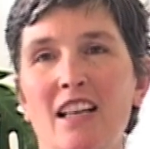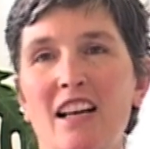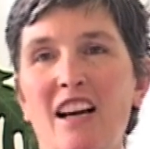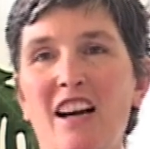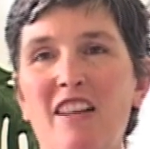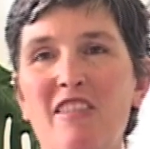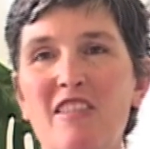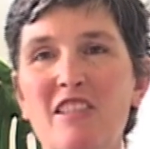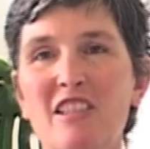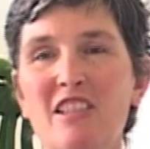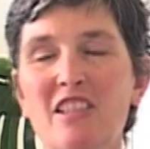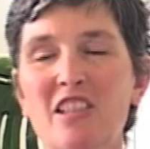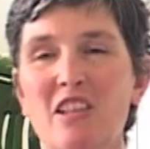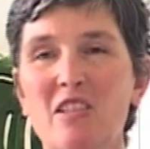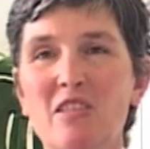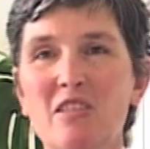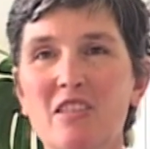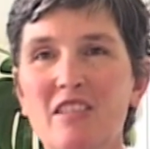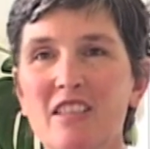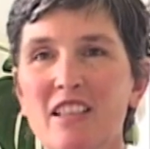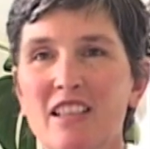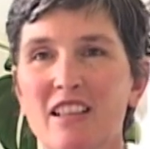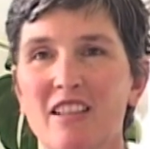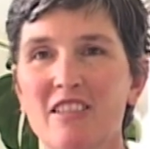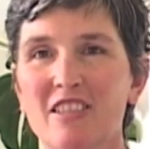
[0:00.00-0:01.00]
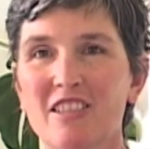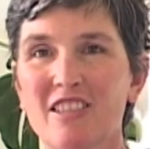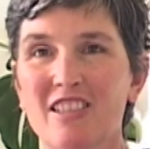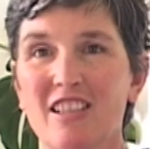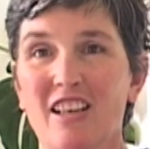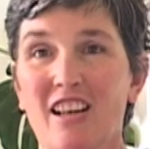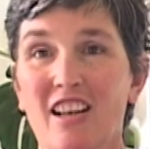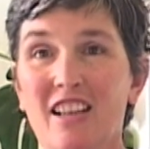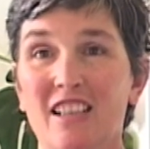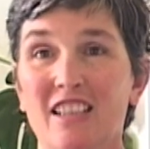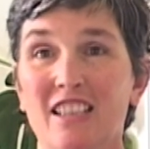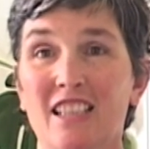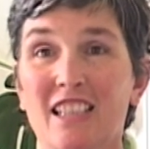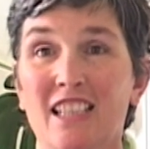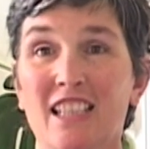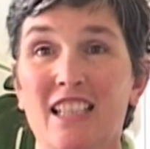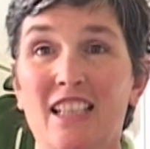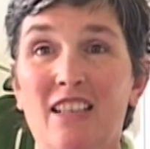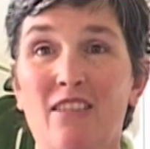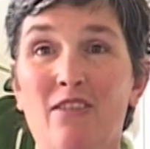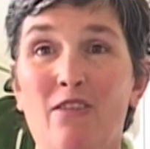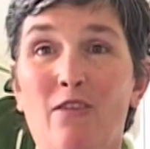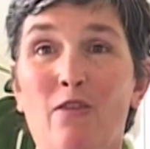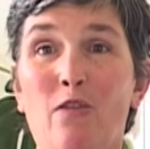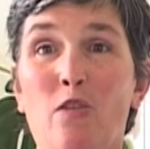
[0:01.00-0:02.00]
I was noticing I was starting to
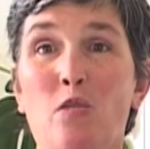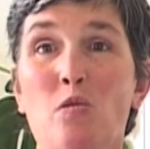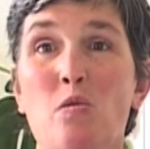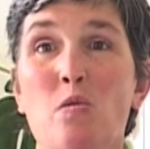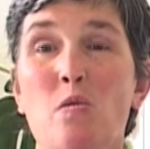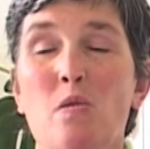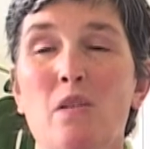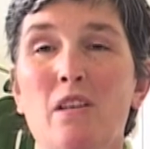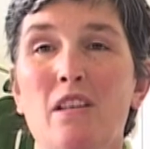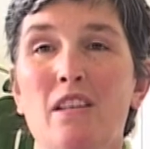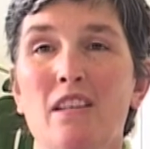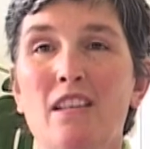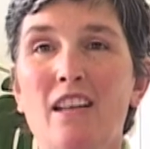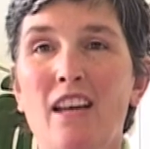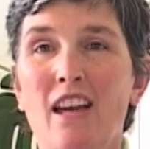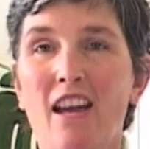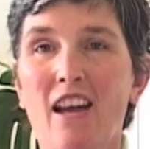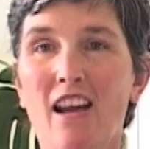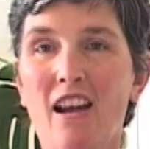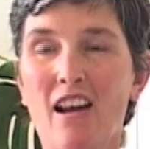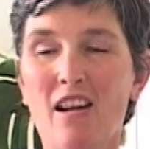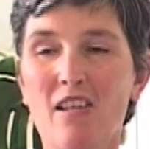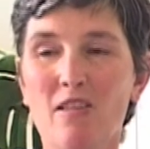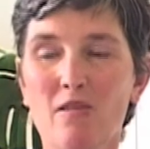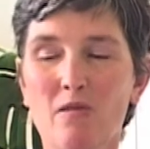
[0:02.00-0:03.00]
lean forward there,